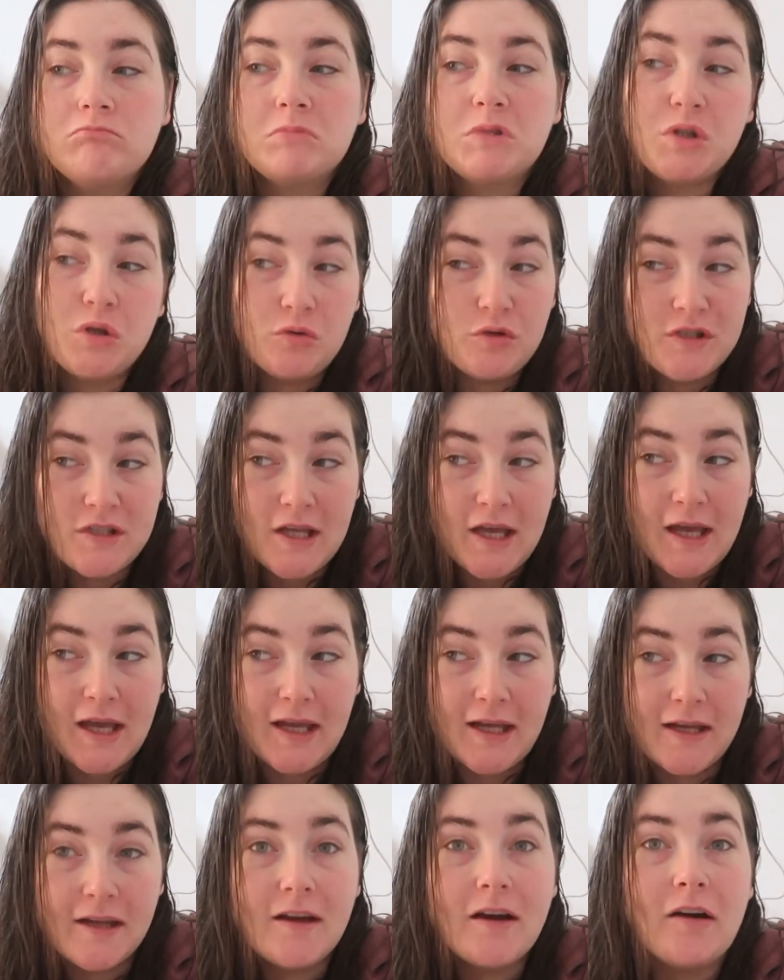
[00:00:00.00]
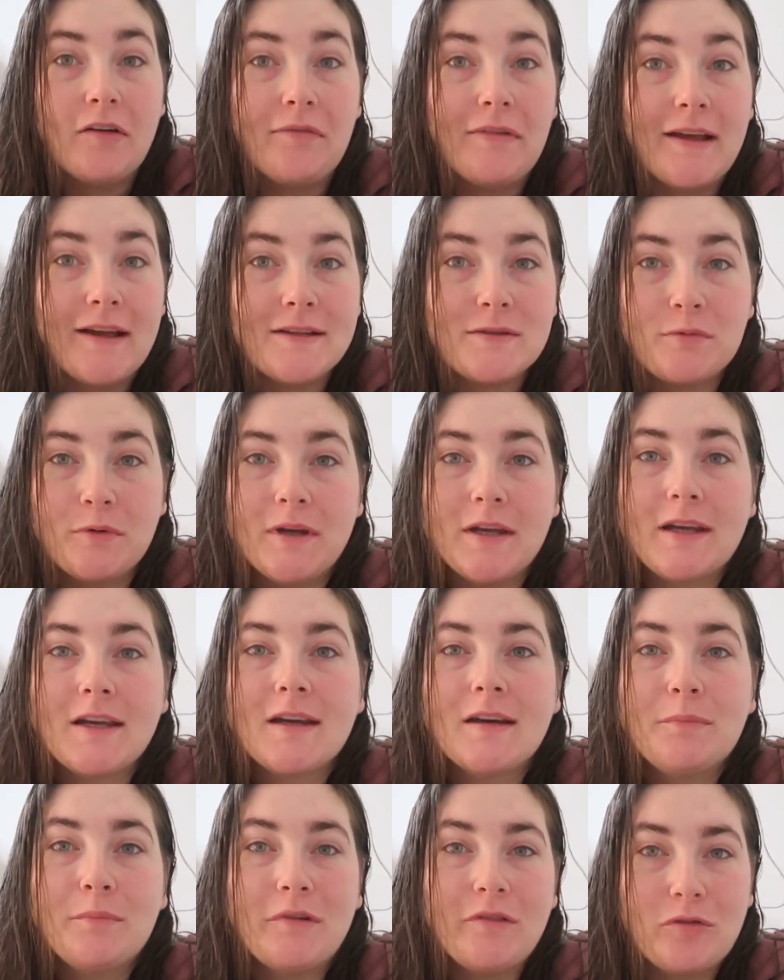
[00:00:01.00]
Tuesday of last
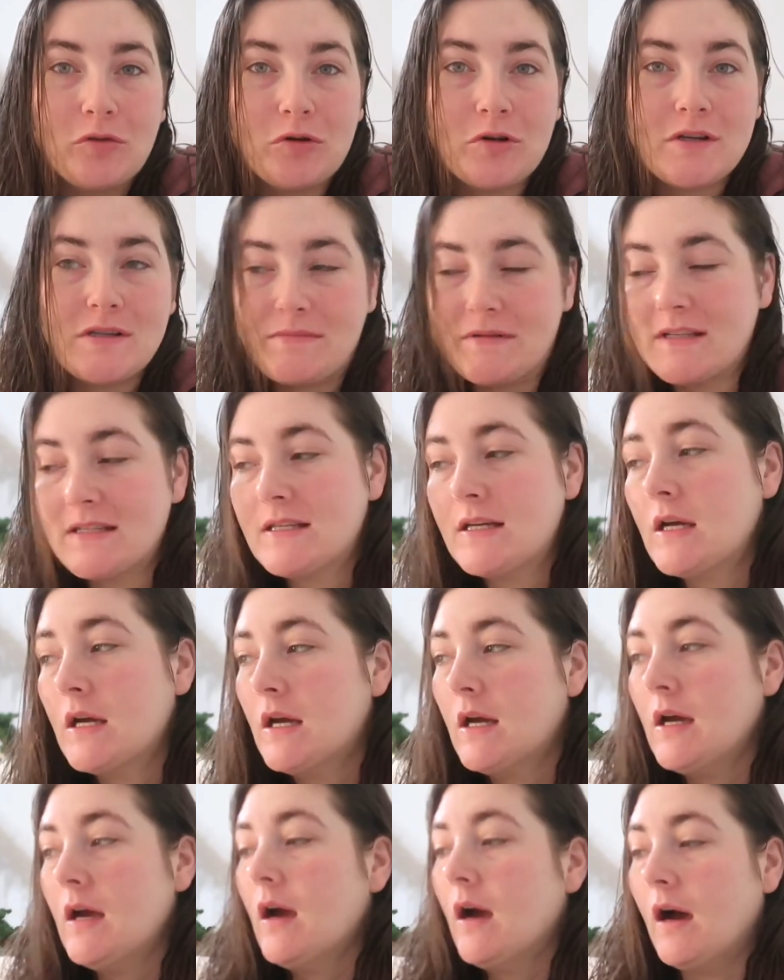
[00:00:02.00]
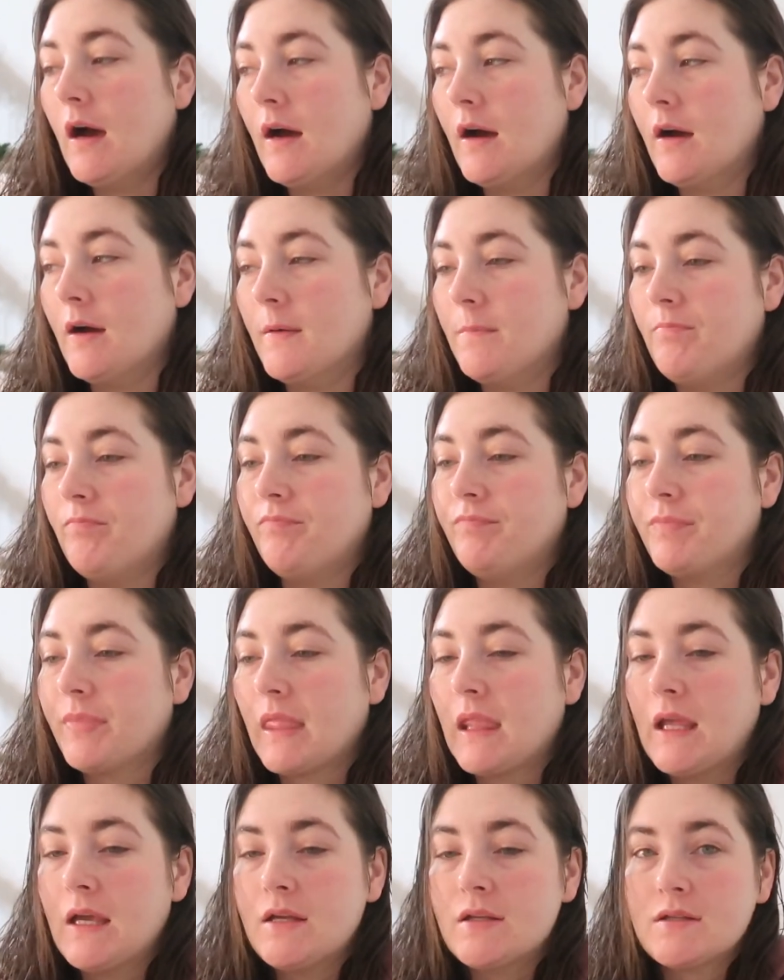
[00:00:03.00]
week before Christmas. Um,
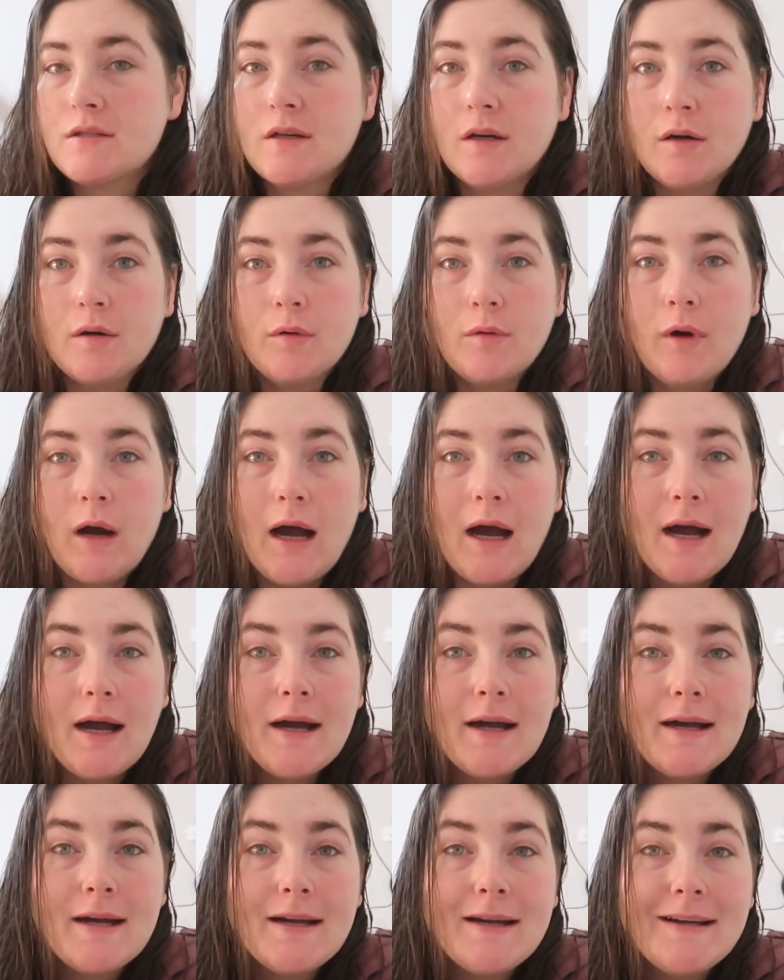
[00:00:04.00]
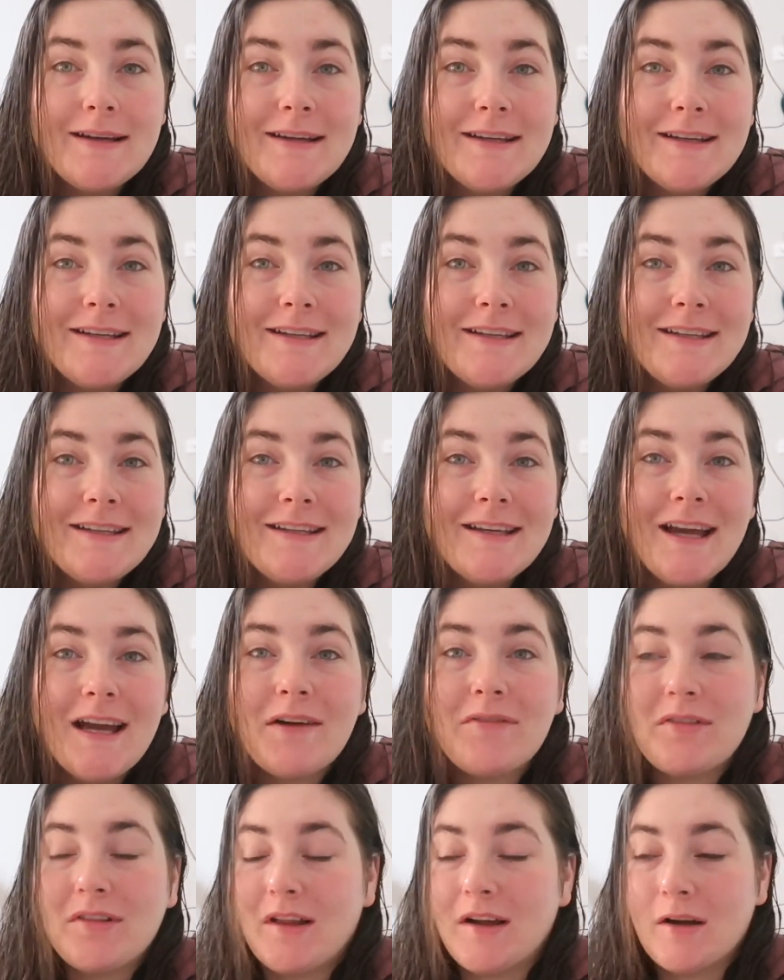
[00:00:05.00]
so I
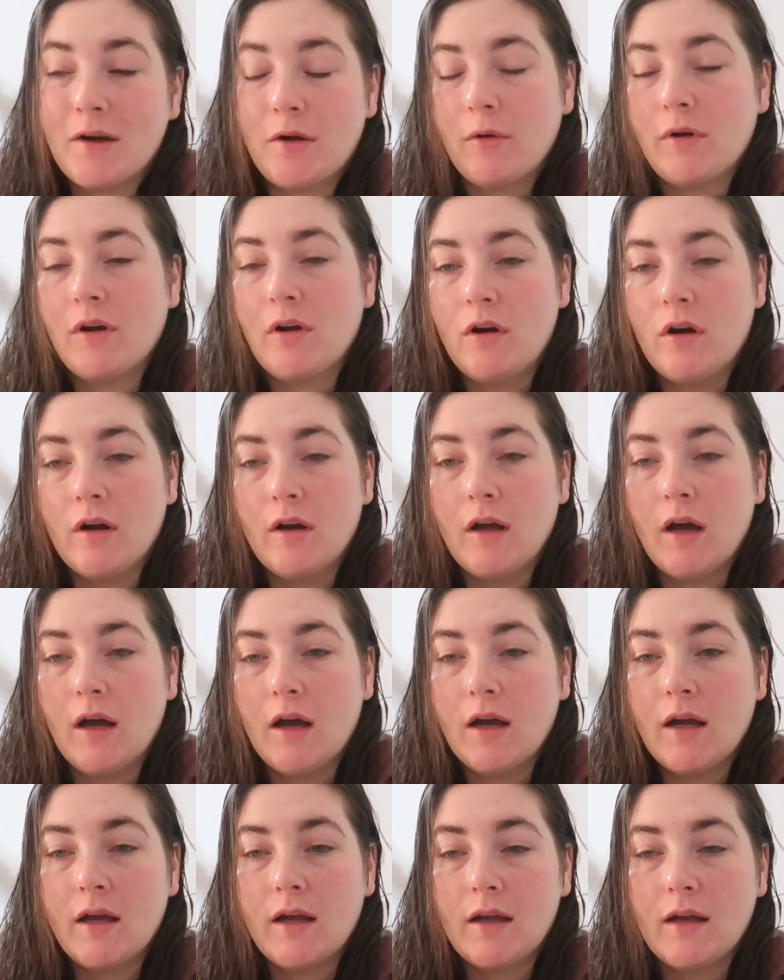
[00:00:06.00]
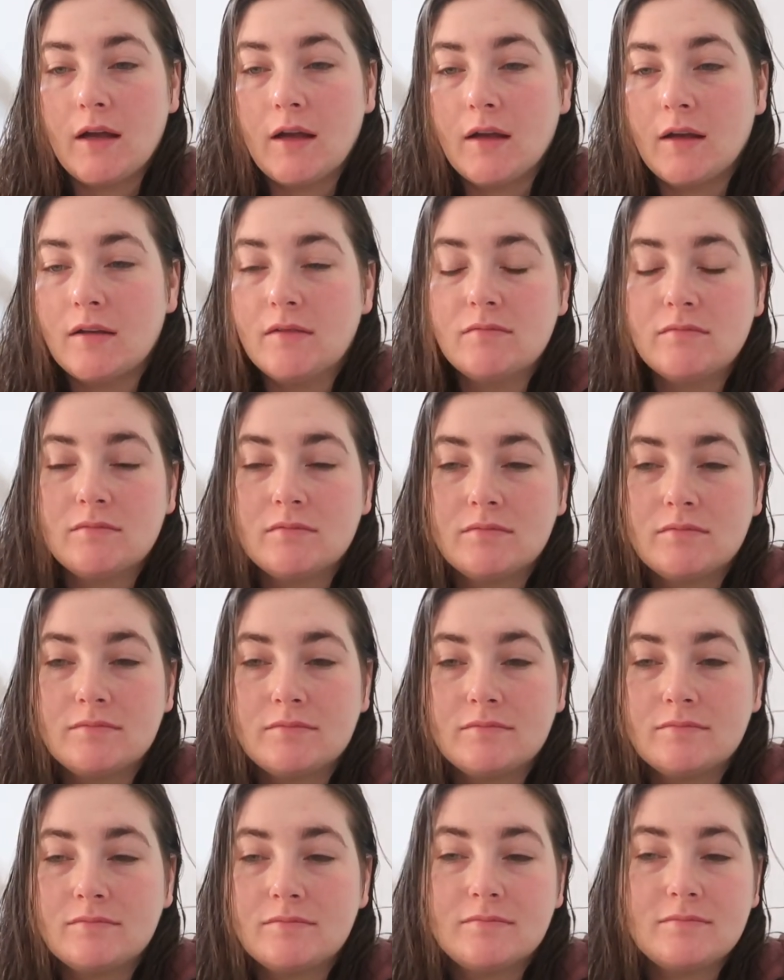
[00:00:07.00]
have a lot going on. I
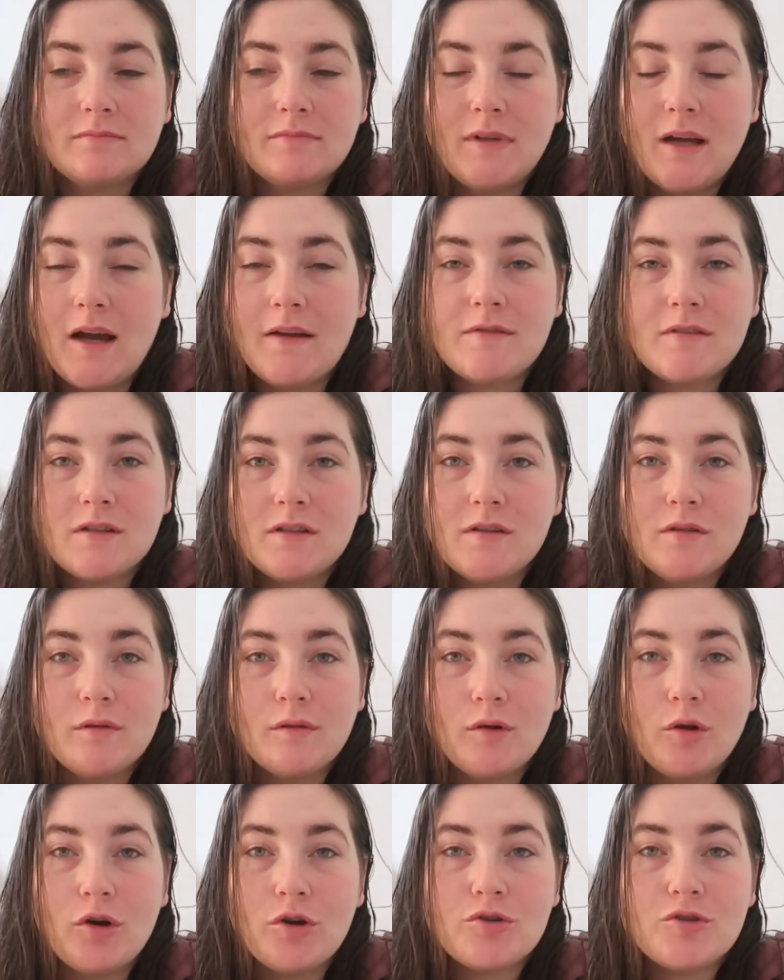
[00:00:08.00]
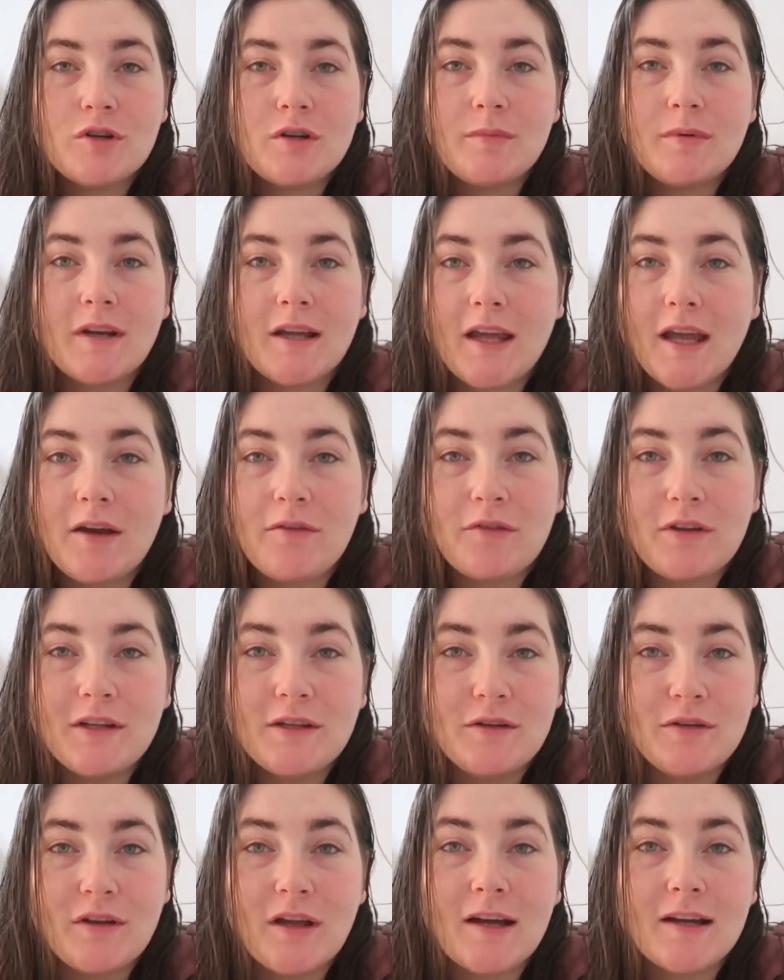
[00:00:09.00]
have to do the laundry, but I can't really
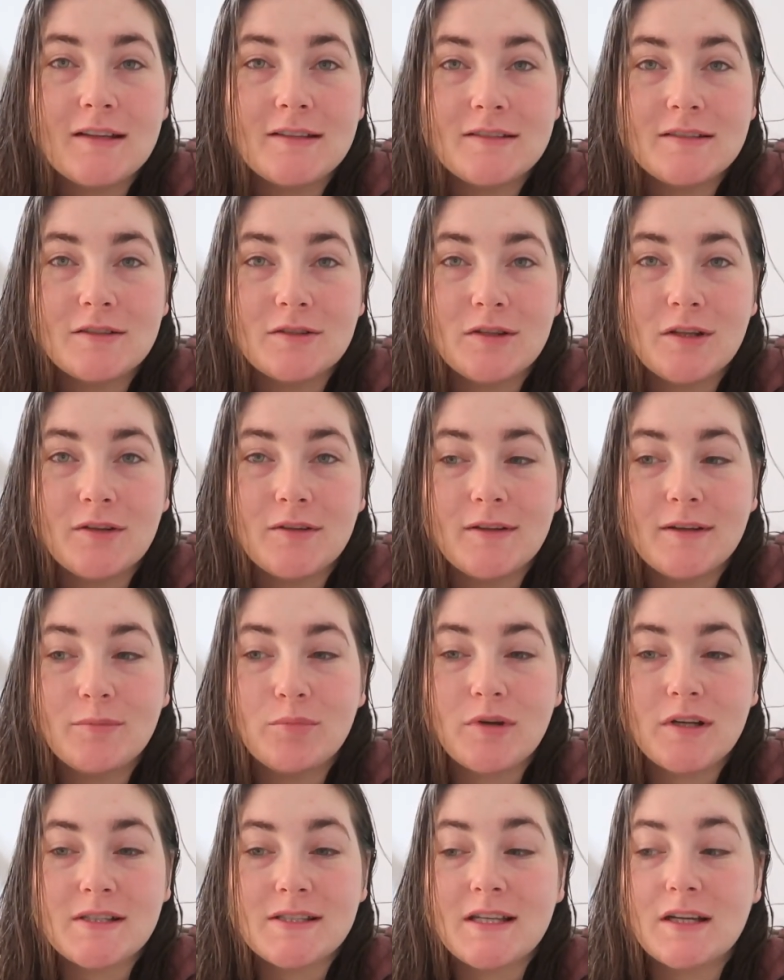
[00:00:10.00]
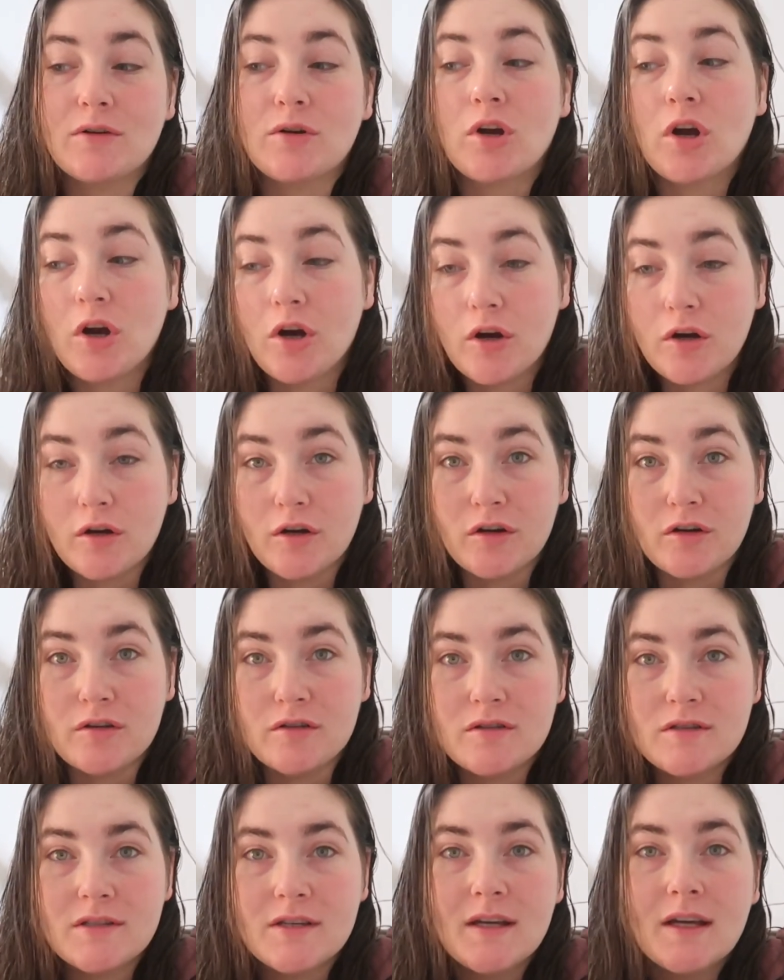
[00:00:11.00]
do that until Lily brings down
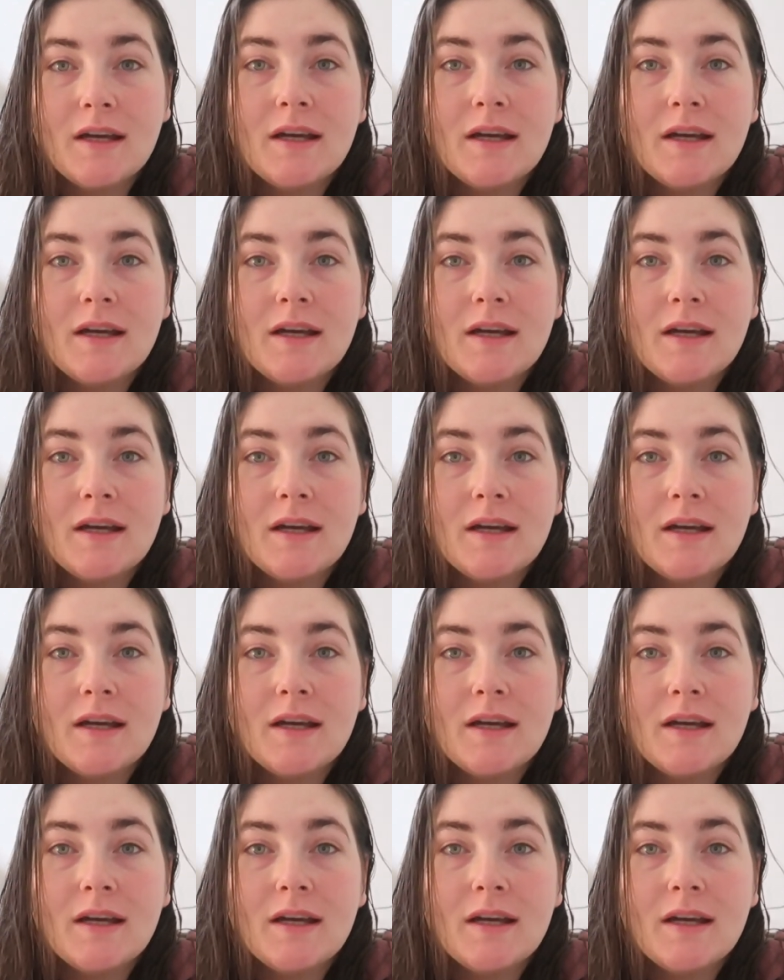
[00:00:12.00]
hers.